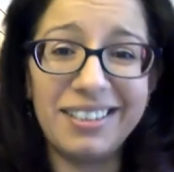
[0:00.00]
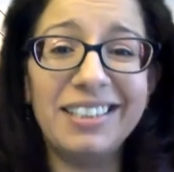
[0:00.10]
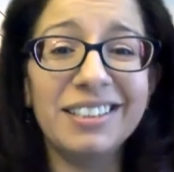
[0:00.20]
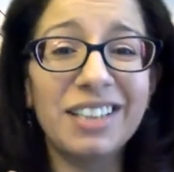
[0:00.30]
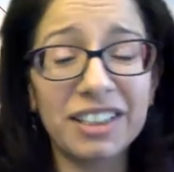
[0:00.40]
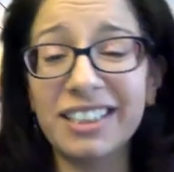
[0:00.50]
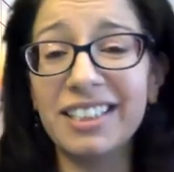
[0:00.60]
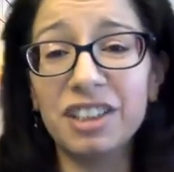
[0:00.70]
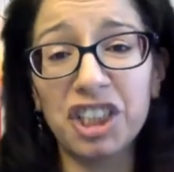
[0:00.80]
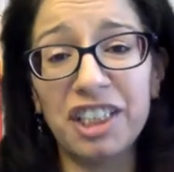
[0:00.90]
is not going to
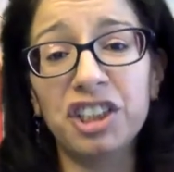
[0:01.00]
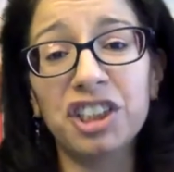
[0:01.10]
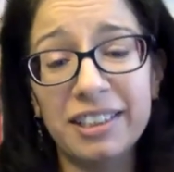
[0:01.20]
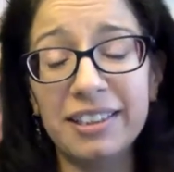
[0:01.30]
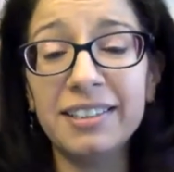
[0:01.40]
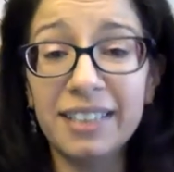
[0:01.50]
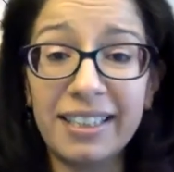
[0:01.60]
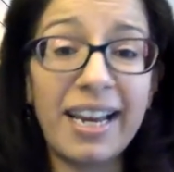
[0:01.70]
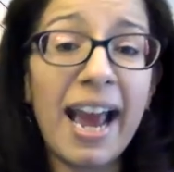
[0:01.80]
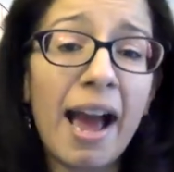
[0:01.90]
change the needs that
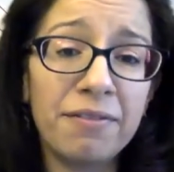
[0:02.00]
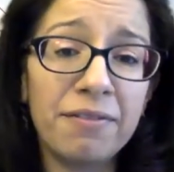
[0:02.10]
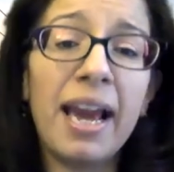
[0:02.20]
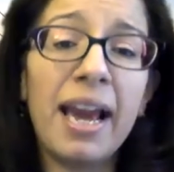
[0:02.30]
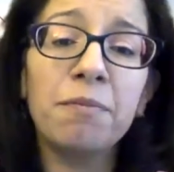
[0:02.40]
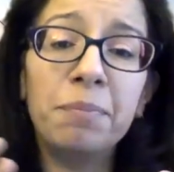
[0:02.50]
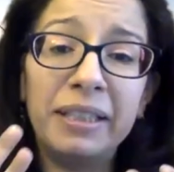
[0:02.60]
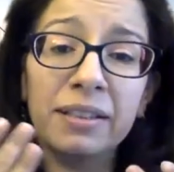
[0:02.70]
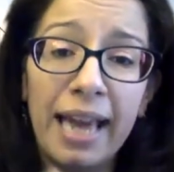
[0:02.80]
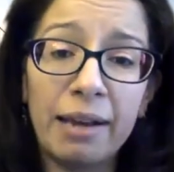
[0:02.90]
they have. They have
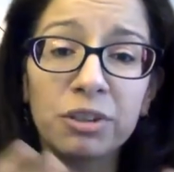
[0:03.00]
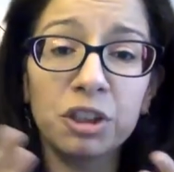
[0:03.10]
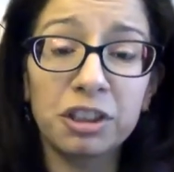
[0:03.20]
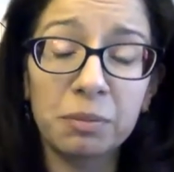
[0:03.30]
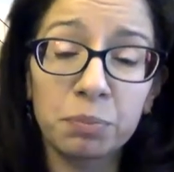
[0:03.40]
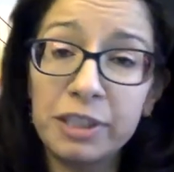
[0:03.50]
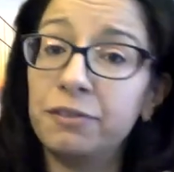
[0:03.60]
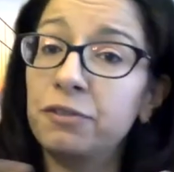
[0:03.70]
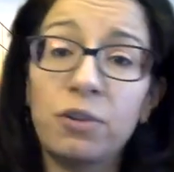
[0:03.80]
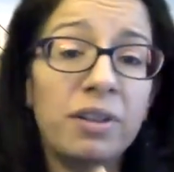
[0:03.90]
been language
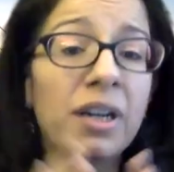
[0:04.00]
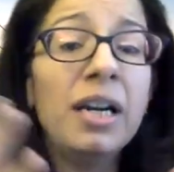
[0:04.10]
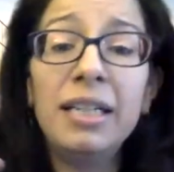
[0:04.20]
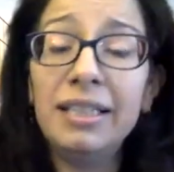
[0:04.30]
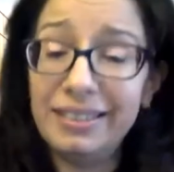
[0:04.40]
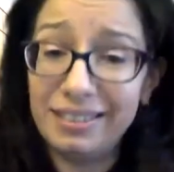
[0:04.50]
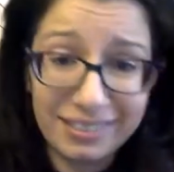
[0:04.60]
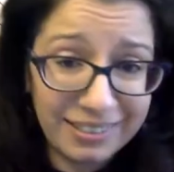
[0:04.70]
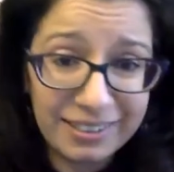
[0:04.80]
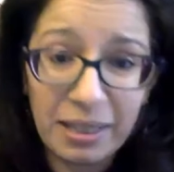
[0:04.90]
deprived for
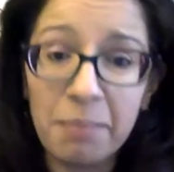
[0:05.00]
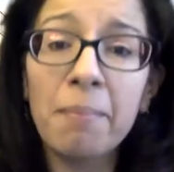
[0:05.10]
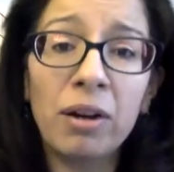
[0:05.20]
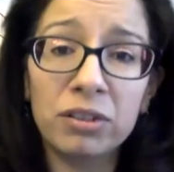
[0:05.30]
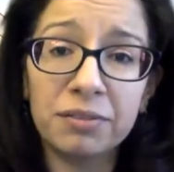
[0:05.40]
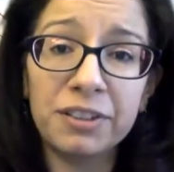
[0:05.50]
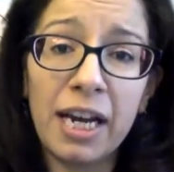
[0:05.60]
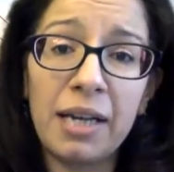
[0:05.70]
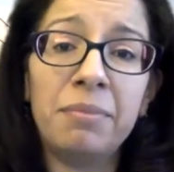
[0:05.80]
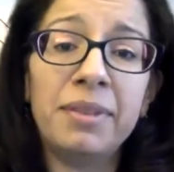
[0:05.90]
some amount of
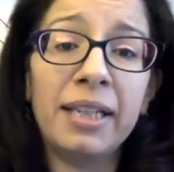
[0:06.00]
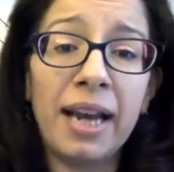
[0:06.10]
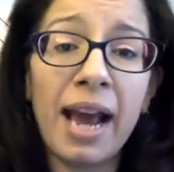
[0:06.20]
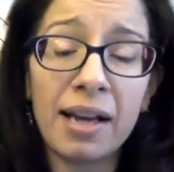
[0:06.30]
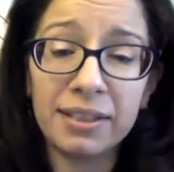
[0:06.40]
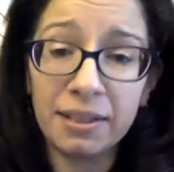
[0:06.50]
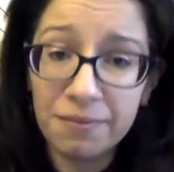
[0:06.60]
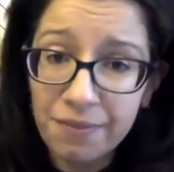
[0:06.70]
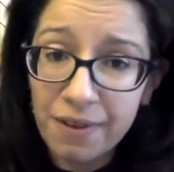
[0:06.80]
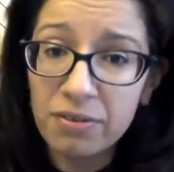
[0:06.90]
time that has a
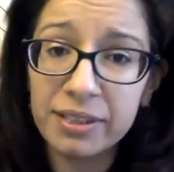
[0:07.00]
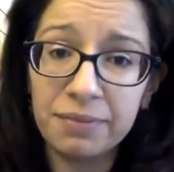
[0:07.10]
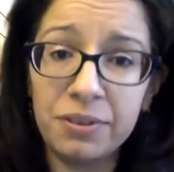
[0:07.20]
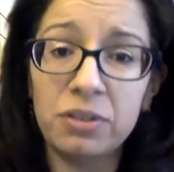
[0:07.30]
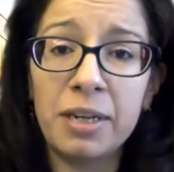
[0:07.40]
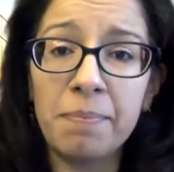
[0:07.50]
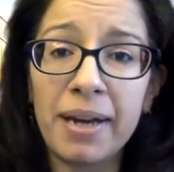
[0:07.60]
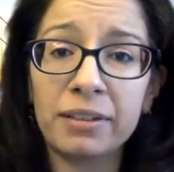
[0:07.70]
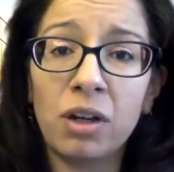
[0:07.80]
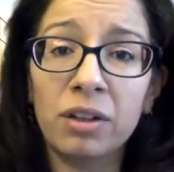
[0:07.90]
very severe
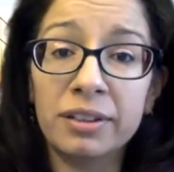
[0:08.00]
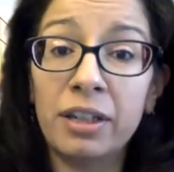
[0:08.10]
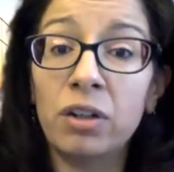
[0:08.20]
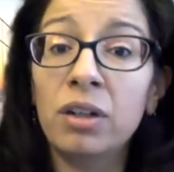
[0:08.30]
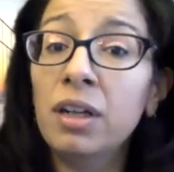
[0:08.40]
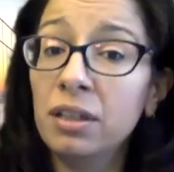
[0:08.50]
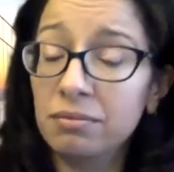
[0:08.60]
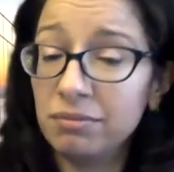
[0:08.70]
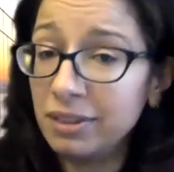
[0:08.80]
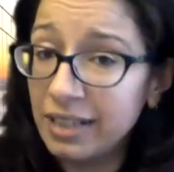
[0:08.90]
impact on their
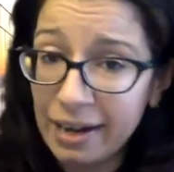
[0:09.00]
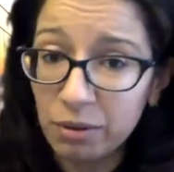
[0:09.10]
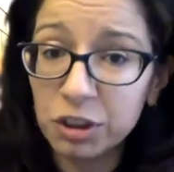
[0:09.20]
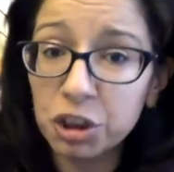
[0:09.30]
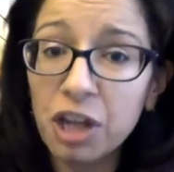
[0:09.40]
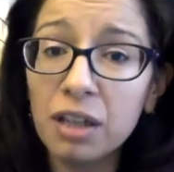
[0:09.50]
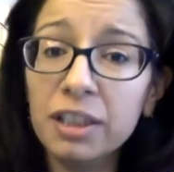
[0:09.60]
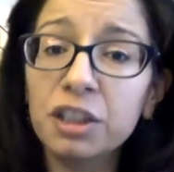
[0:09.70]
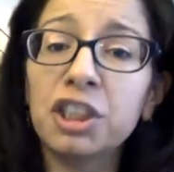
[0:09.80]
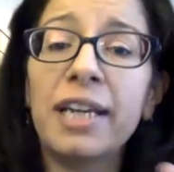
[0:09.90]
language
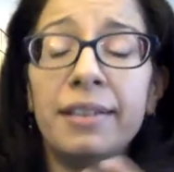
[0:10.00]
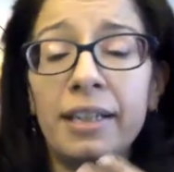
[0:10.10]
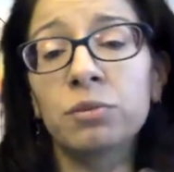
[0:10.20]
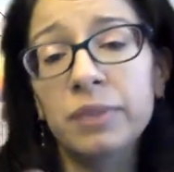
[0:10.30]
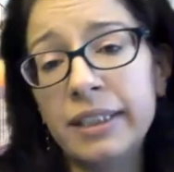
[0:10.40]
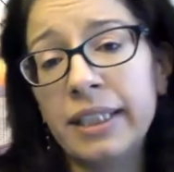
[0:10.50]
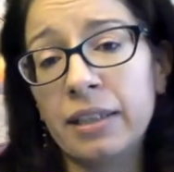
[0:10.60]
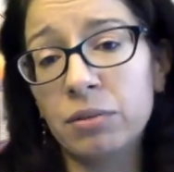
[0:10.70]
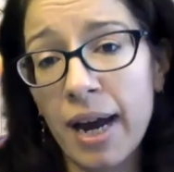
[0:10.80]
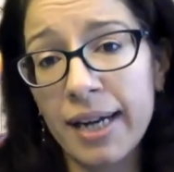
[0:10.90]
knowledge and then reading
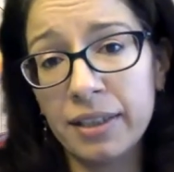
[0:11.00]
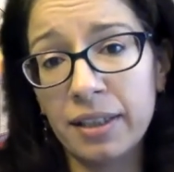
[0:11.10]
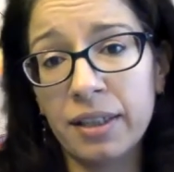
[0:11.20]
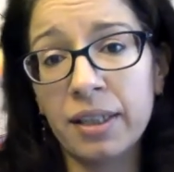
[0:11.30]
and writing.